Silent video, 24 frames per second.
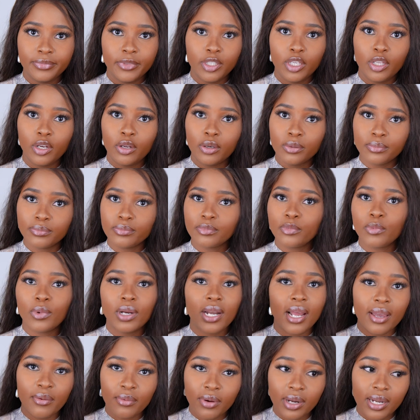you know,
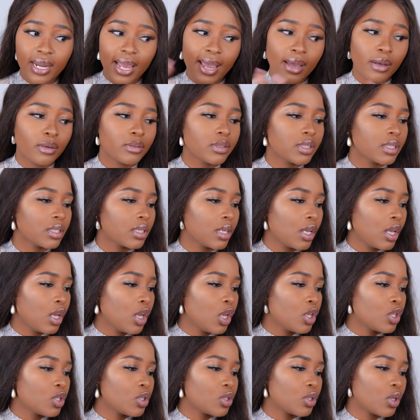when I run out.
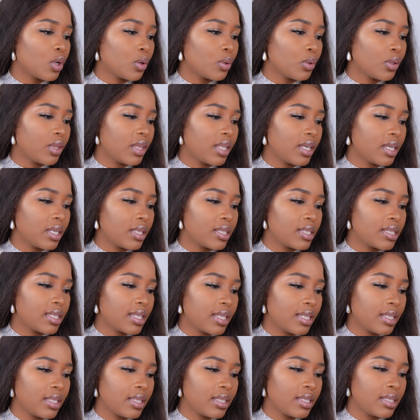So this
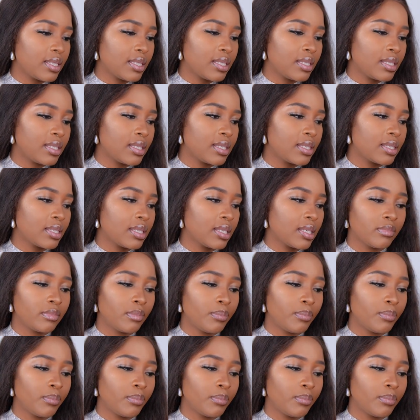is